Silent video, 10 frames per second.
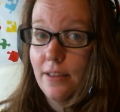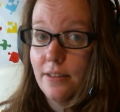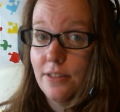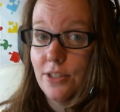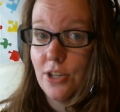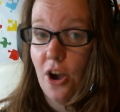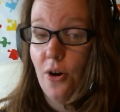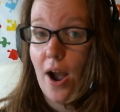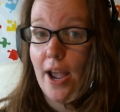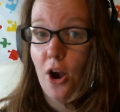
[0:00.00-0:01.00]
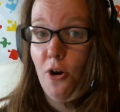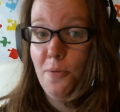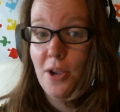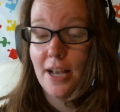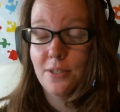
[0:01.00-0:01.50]
So I
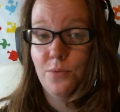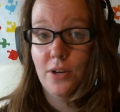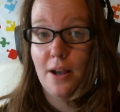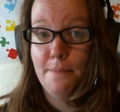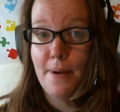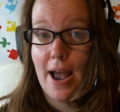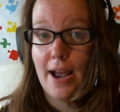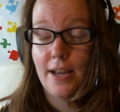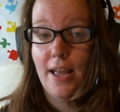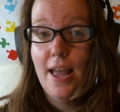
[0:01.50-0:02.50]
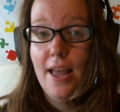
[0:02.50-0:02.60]
hope you guys will come back